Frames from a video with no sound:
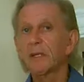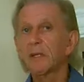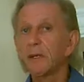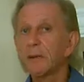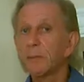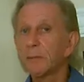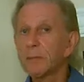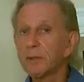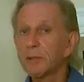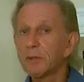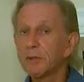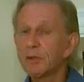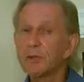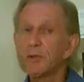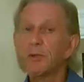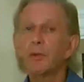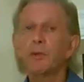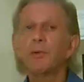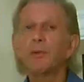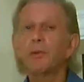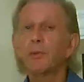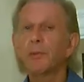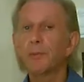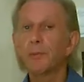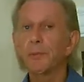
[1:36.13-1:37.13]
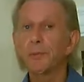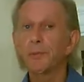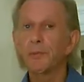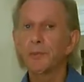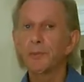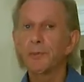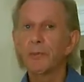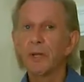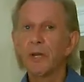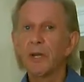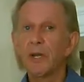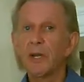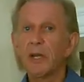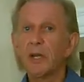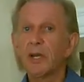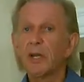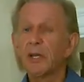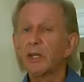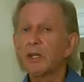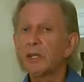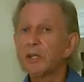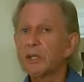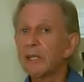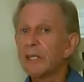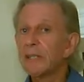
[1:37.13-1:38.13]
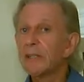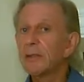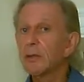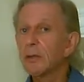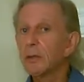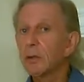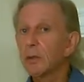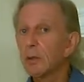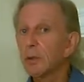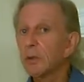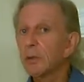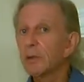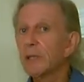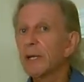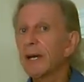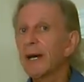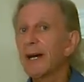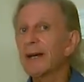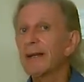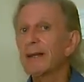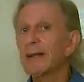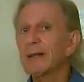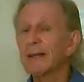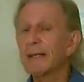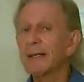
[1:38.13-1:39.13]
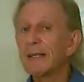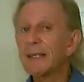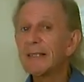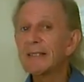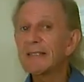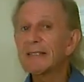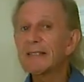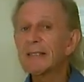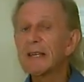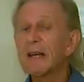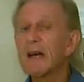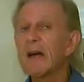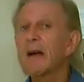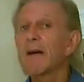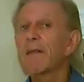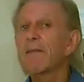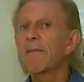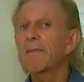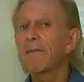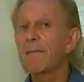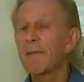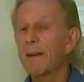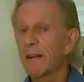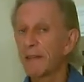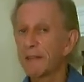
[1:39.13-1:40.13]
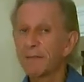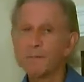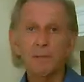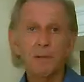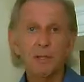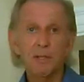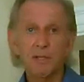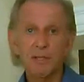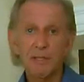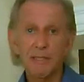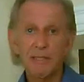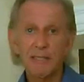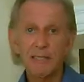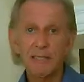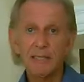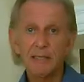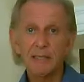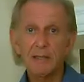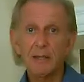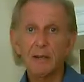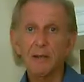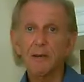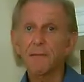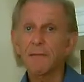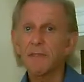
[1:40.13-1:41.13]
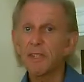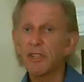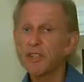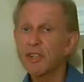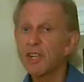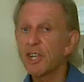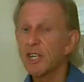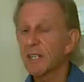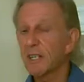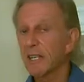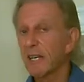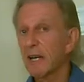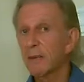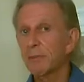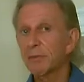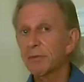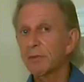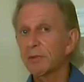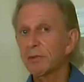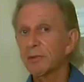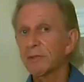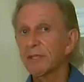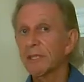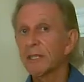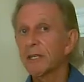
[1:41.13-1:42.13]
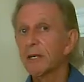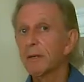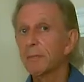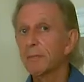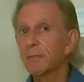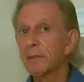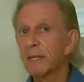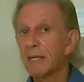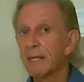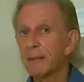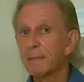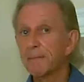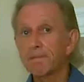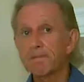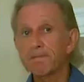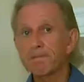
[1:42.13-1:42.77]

Number two, you need to own at least 5% of the share capital in the company.